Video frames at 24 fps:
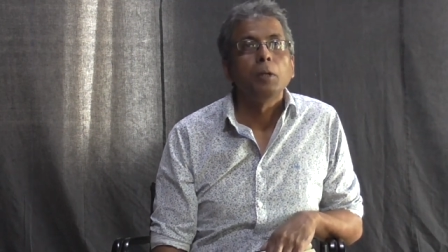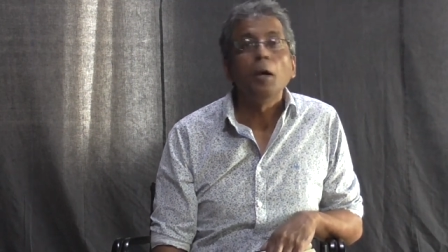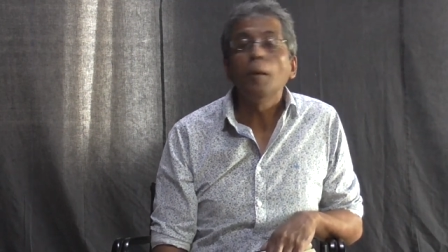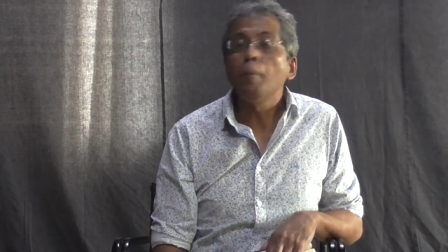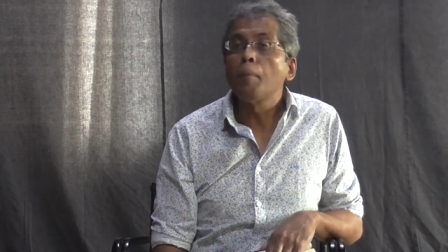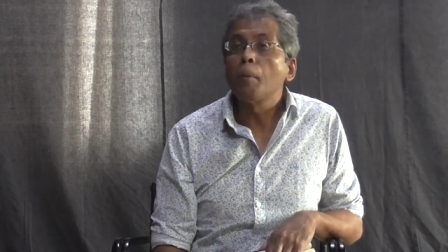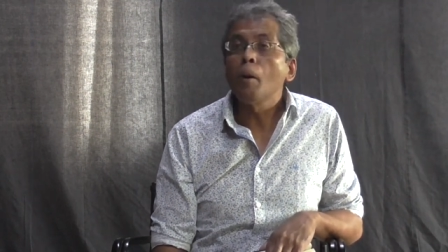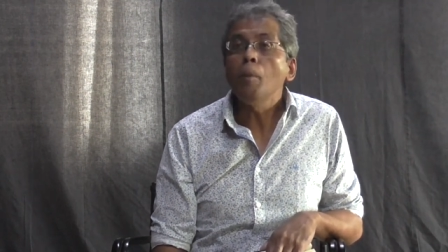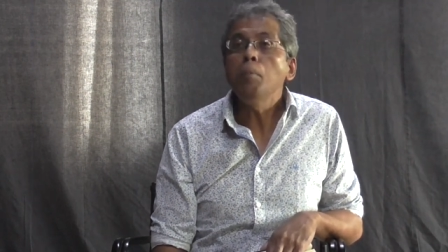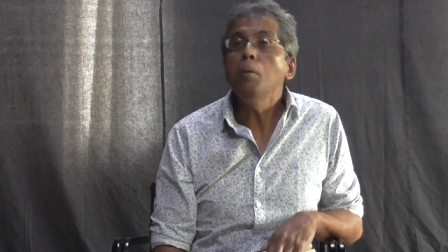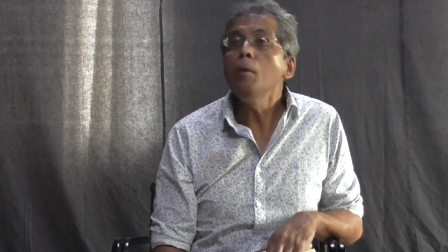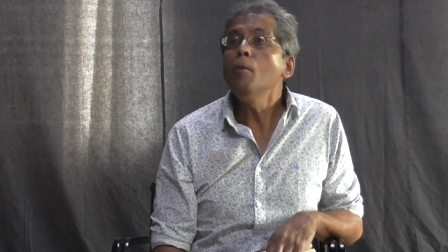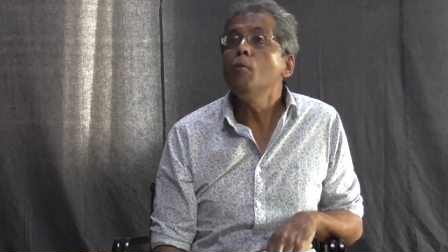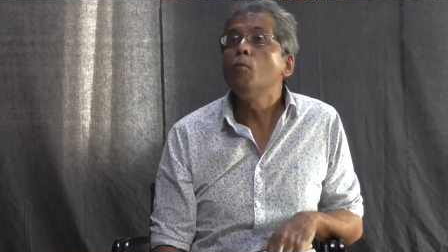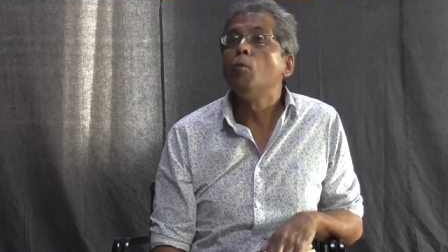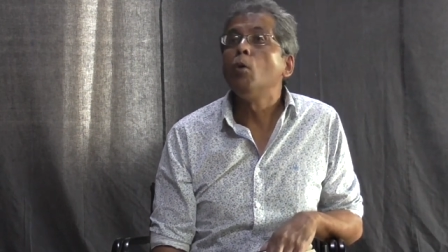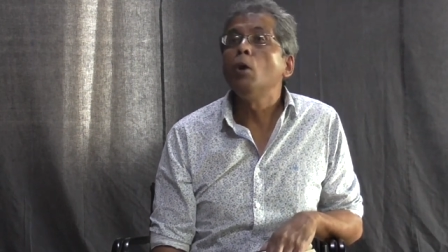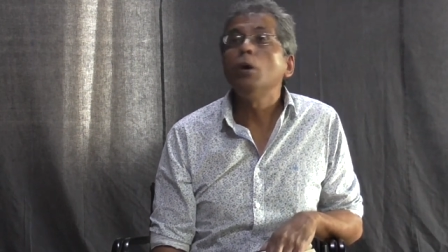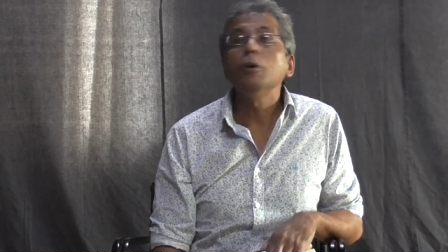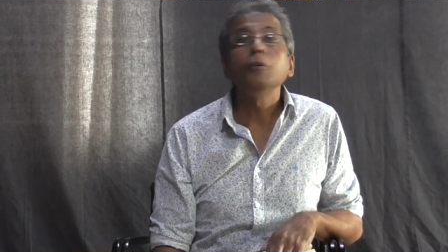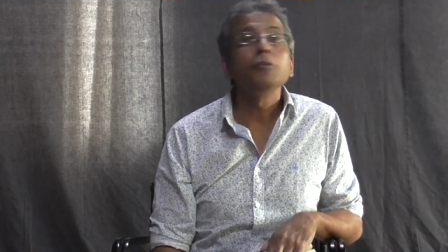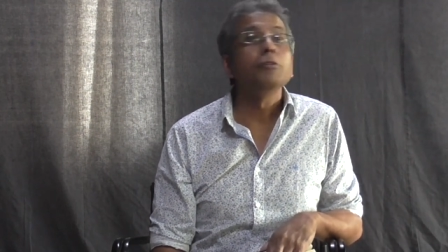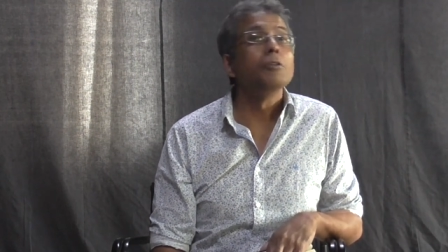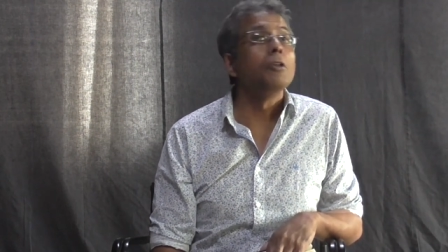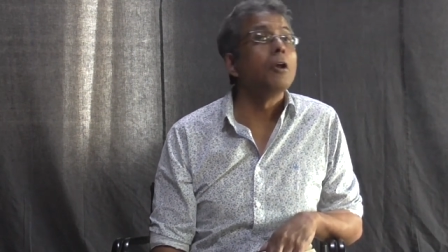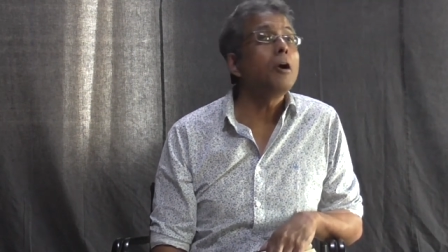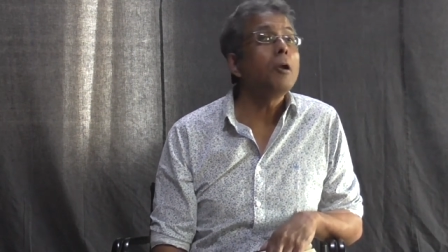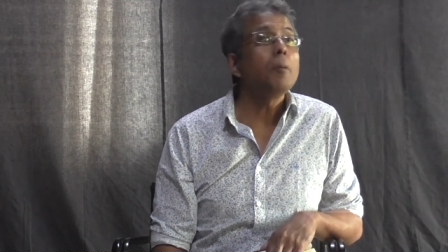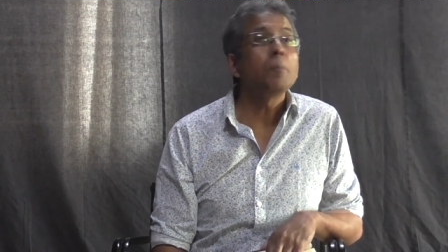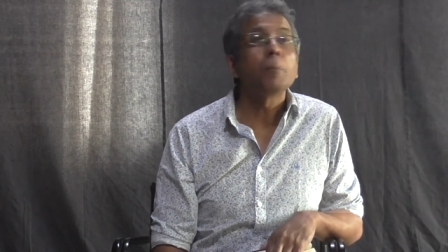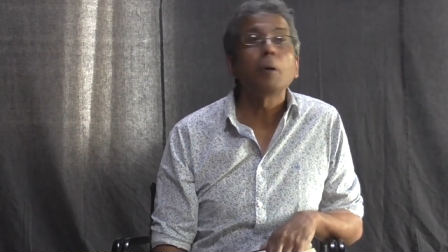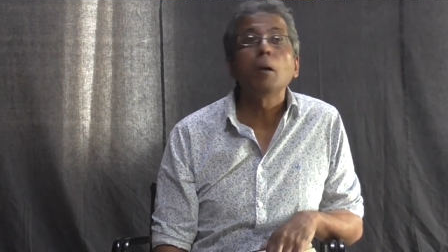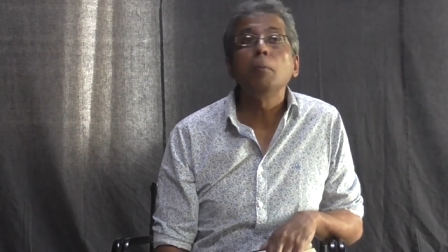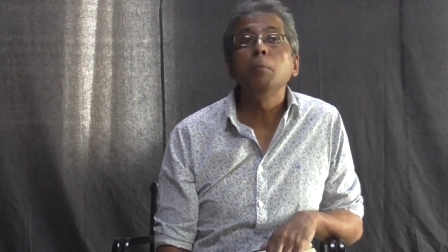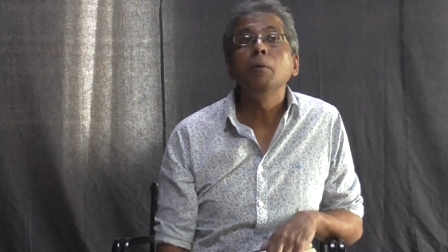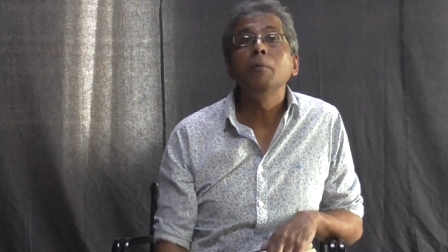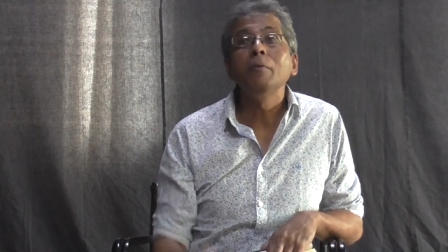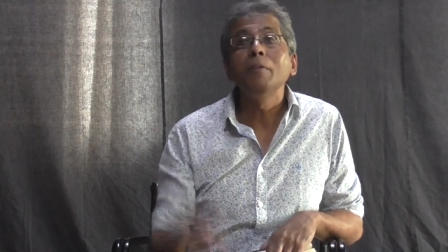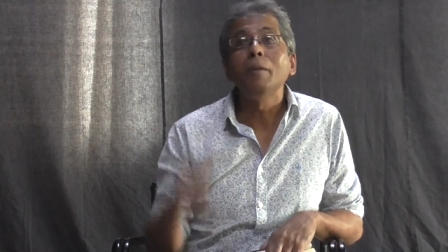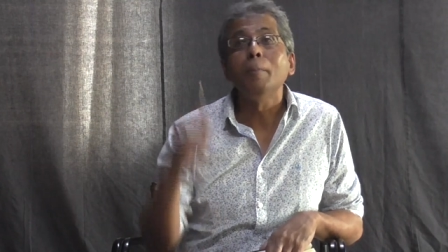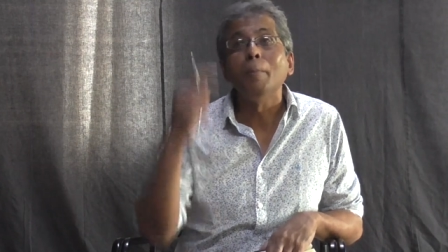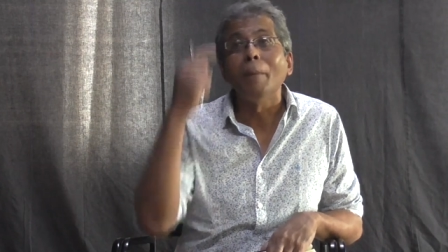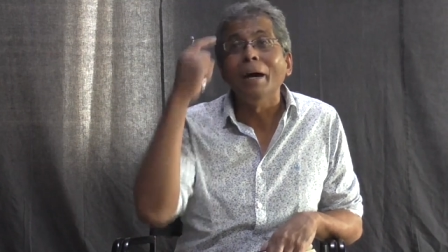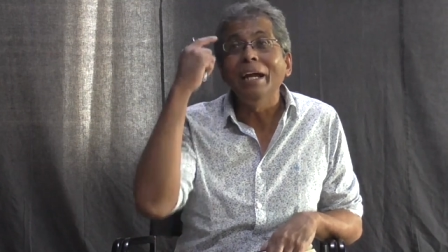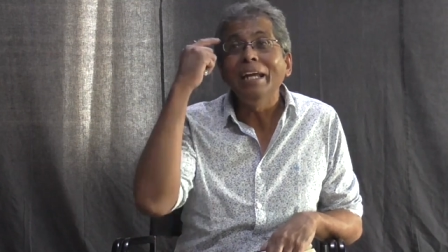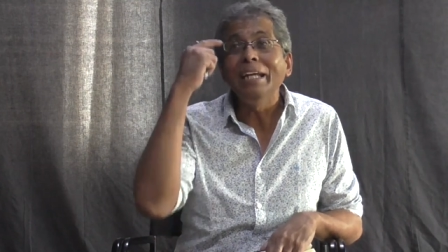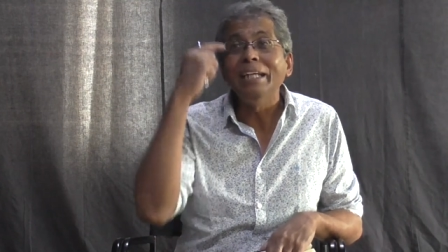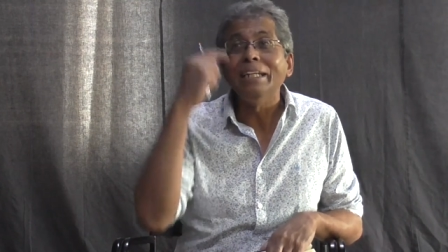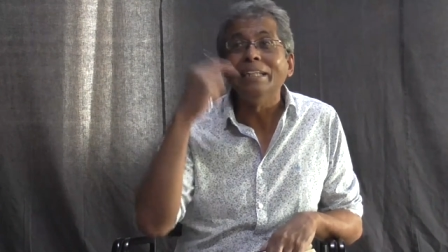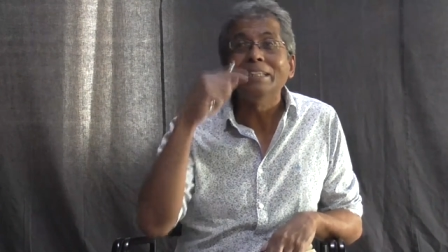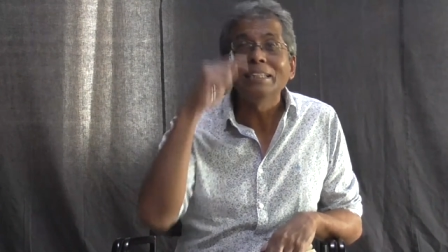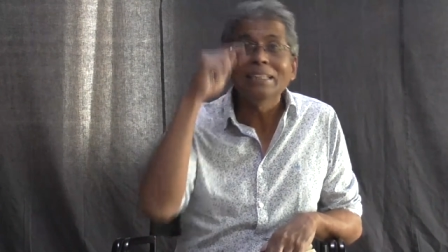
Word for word: And a problem of war is not a problem in the mind,